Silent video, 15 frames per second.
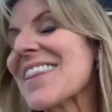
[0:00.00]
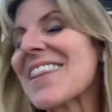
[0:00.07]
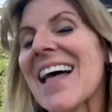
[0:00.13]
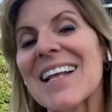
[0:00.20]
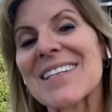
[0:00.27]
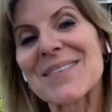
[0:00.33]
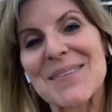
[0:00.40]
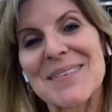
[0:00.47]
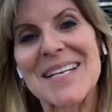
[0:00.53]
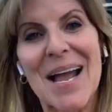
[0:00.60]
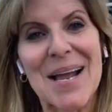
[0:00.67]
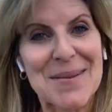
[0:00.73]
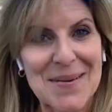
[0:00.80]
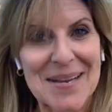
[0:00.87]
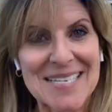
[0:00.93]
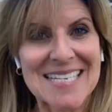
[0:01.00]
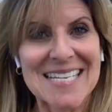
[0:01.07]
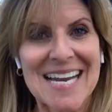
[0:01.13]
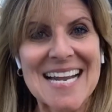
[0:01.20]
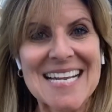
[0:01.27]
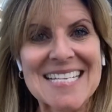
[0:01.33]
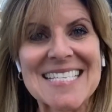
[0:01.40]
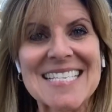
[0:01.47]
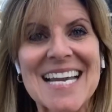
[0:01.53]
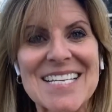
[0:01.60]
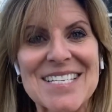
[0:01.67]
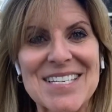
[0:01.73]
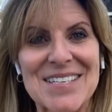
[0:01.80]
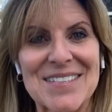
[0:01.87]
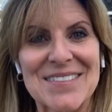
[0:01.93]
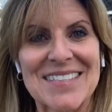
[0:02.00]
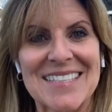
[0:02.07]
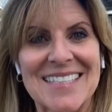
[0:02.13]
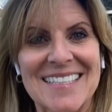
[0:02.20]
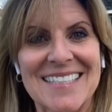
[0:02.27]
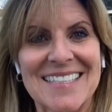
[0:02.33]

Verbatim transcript: That's what we're talking about today. Stay tuned.